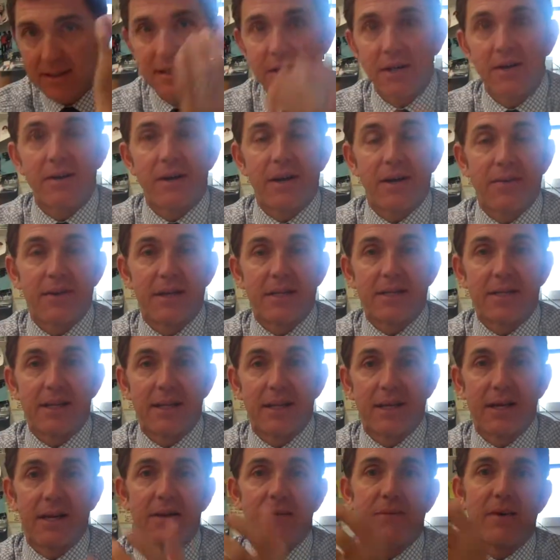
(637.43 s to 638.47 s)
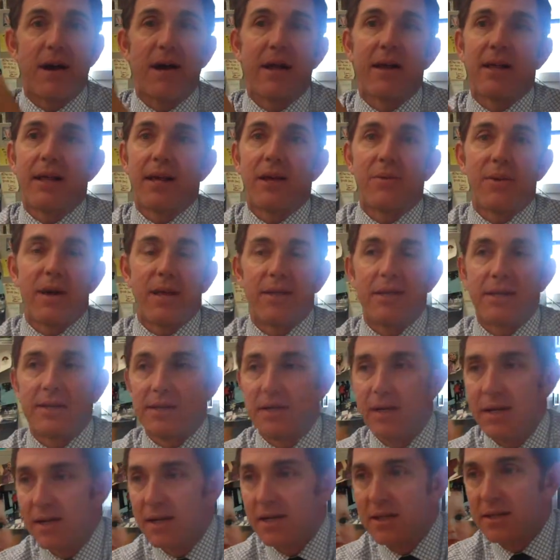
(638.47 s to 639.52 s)
Syria recently, right? Like we had
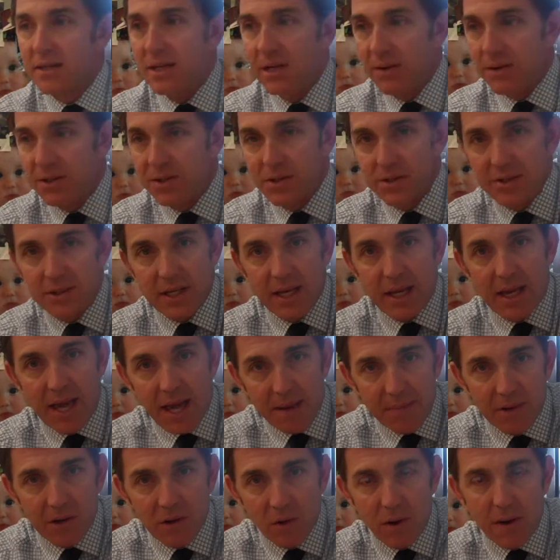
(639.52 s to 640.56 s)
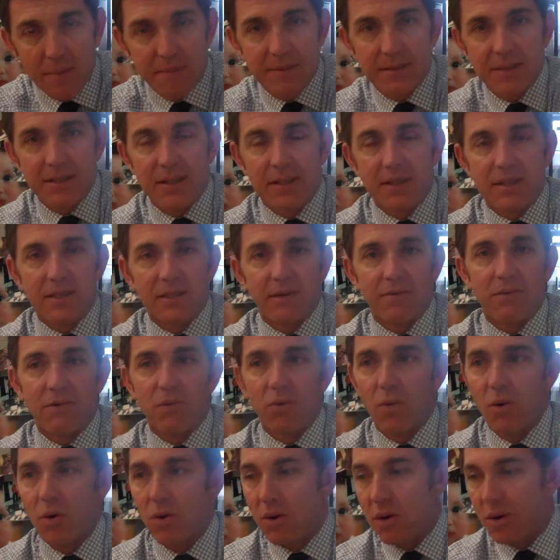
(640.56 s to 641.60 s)
these Syrians using chemical weapons in a civil
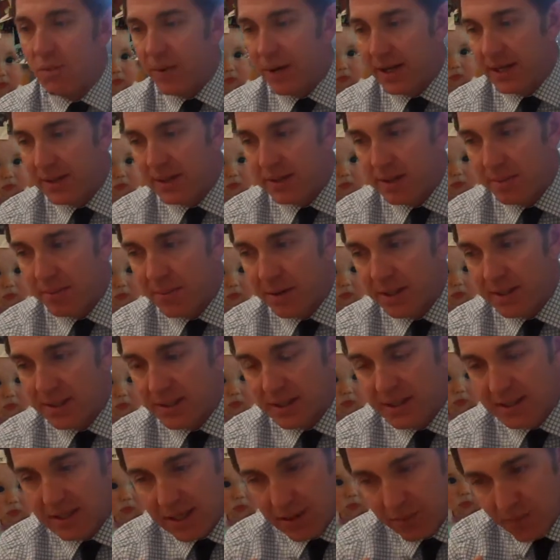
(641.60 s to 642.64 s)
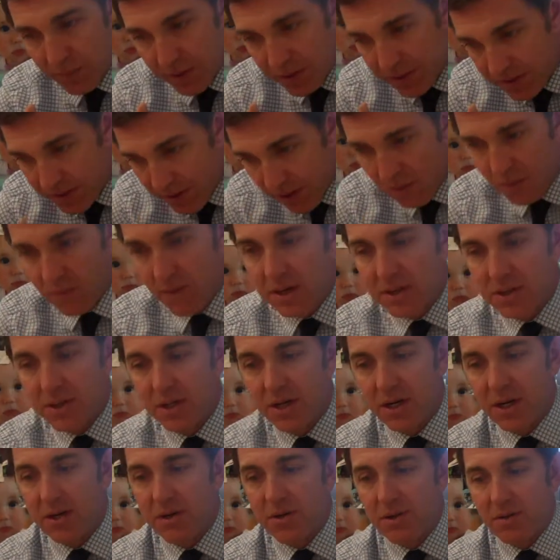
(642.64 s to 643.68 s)
war. We had, the president said we don't want
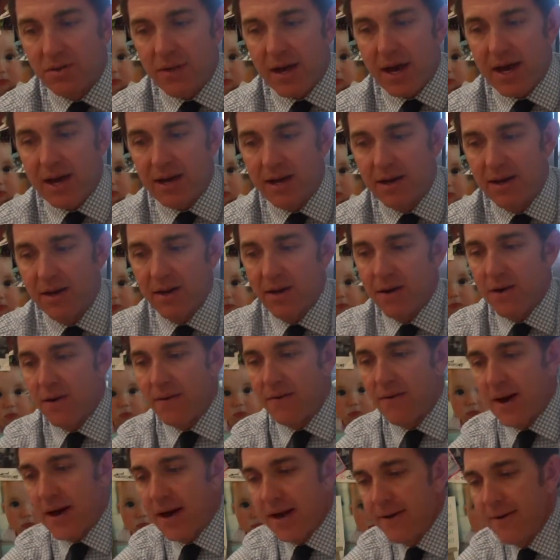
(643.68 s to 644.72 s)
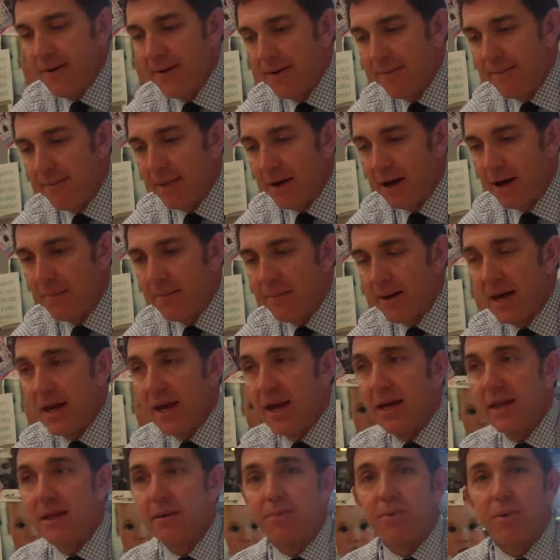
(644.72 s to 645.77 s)
you to do that, right? Um,
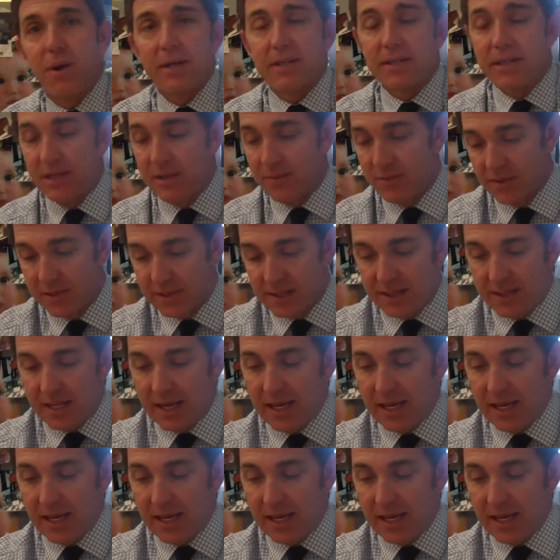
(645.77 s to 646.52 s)
and, and, the president was